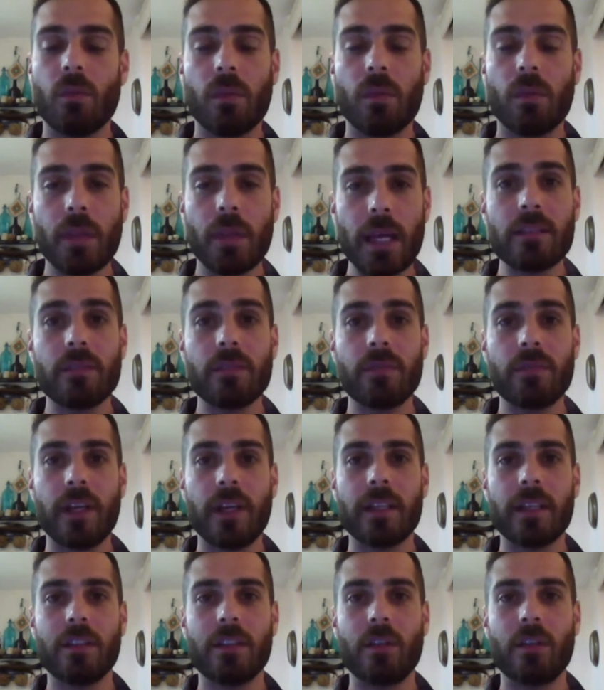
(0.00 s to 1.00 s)
Well, that's a
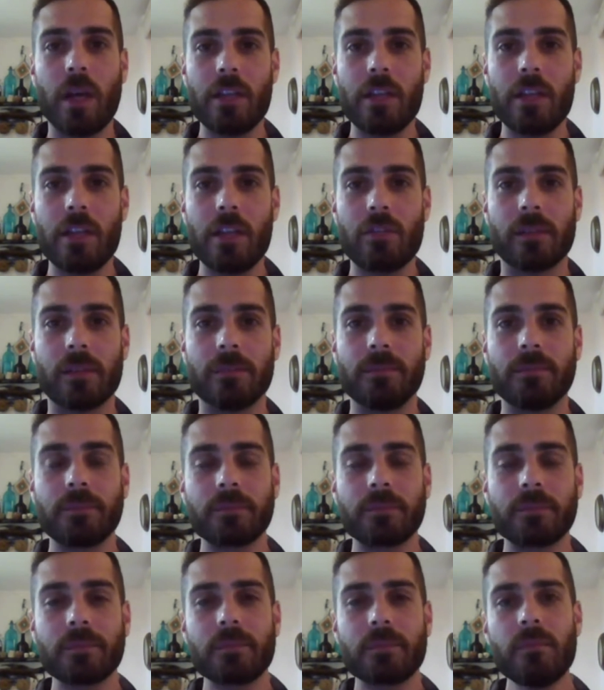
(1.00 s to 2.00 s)
very good question.
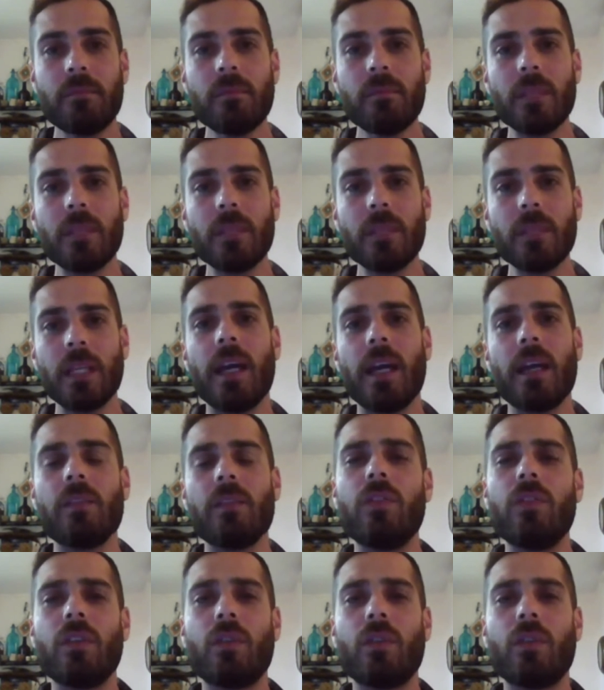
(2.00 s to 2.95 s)
And